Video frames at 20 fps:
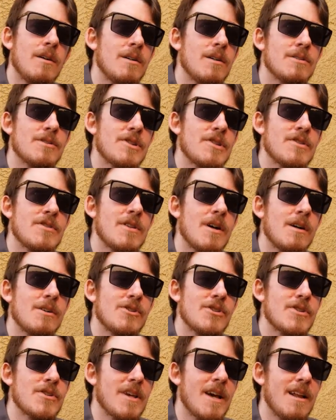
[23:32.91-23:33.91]

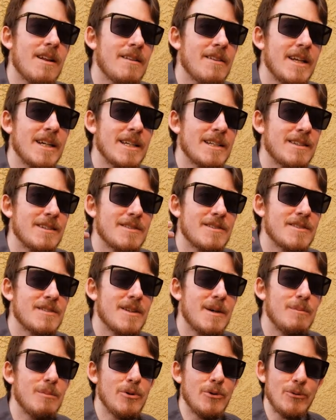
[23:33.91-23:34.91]
just kind of like
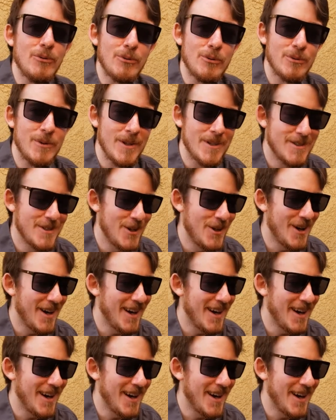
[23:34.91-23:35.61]
stumble through this,